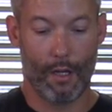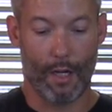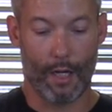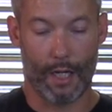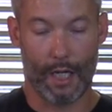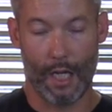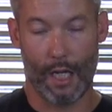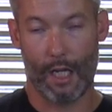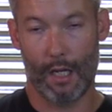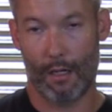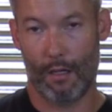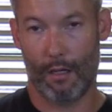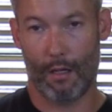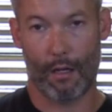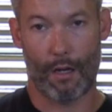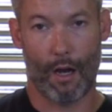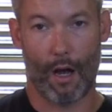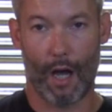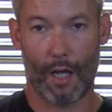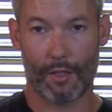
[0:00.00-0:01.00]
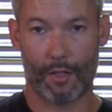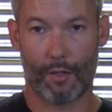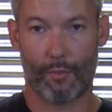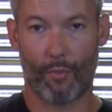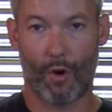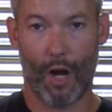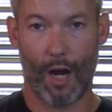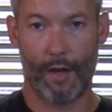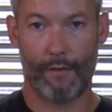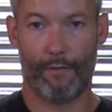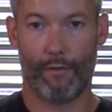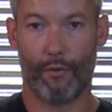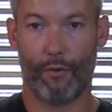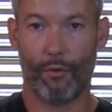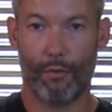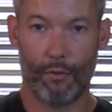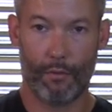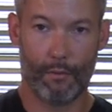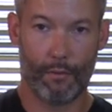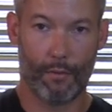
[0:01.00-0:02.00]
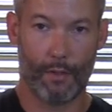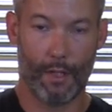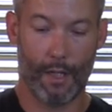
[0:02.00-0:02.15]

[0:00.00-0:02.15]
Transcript: again, awesome rifle.